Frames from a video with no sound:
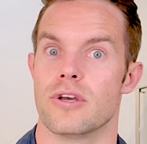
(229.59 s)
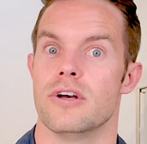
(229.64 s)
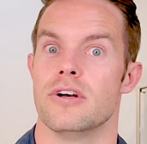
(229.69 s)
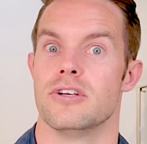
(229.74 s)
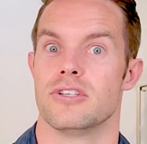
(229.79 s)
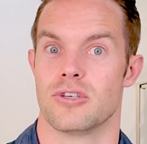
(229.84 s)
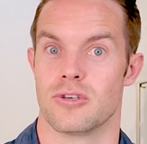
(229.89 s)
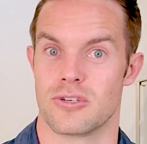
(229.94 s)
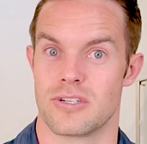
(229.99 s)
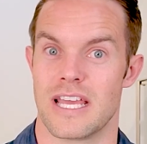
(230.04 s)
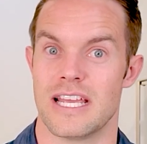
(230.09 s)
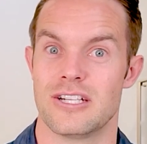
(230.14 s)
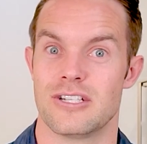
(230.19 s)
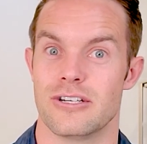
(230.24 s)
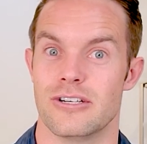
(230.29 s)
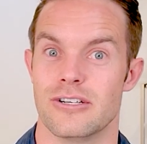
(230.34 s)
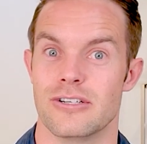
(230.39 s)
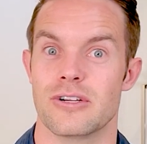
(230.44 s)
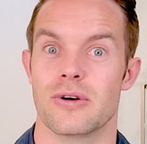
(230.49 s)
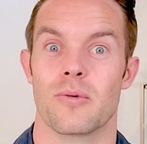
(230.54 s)
So stay
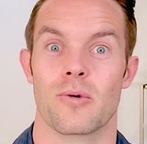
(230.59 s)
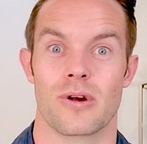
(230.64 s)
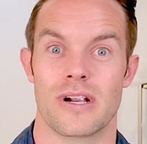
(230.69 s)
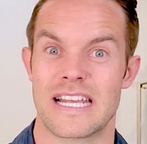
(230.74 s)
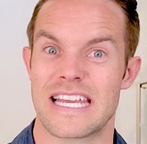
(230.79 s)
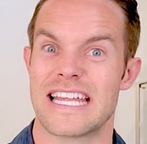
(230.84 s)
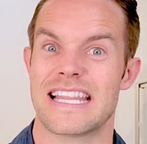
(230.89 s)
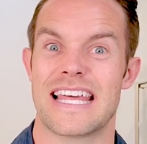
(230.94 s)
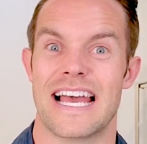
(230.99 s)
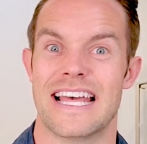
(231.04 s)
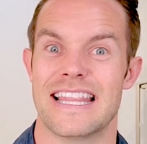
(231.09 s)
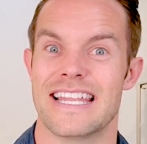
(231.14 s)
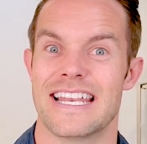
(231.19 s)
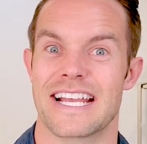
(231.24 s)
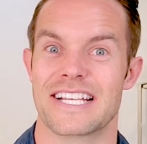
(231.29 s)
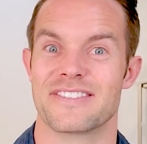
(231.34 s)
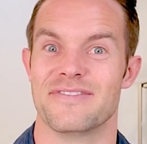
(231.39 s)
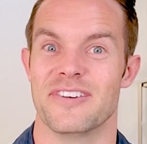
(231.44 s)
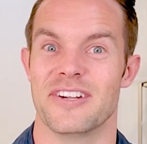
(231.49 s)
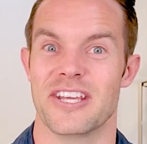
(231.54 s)
tuned. We're gonna get that in the
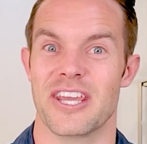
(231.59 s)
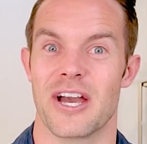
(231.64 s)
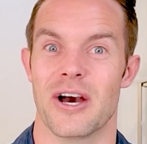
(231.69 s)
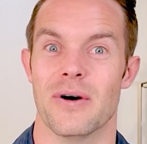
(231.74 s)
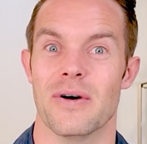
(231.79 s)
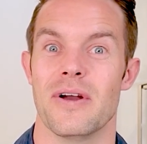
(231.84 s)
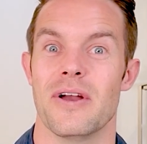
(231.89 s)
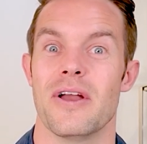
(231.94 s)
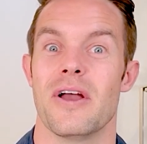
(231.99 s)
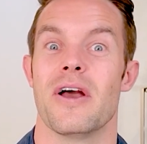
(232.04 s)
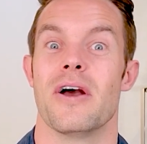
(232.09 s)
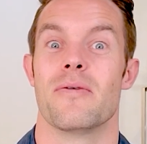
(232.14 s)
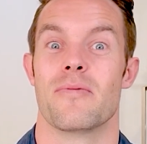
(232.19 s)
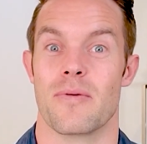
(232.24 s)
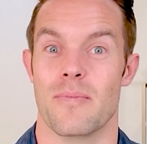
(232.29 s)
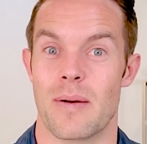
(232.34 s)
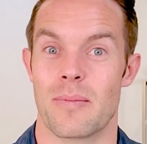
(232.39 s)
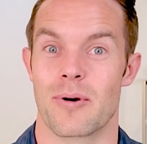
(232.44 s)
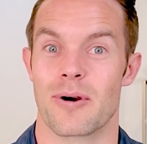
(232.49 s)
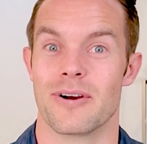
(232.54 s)
next video.
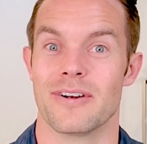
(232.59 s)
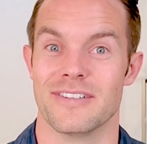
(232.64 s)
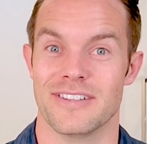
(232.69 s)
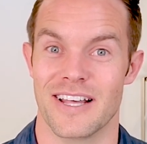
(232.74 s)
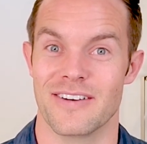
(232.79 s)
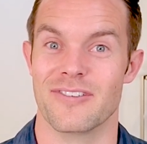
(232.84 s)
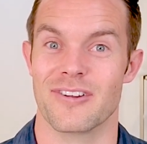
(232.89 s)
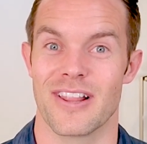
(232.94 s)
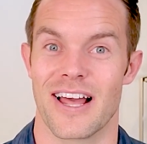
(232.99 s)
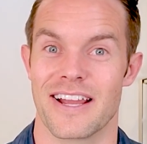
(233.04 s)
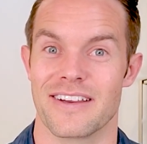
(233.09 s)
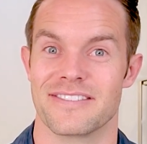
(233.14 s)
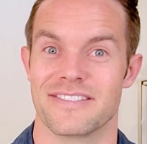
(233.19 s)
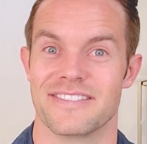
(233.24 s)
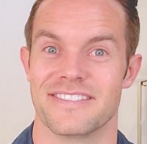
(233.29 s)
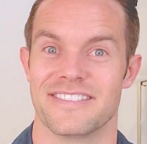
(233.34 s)
Remember, love your life.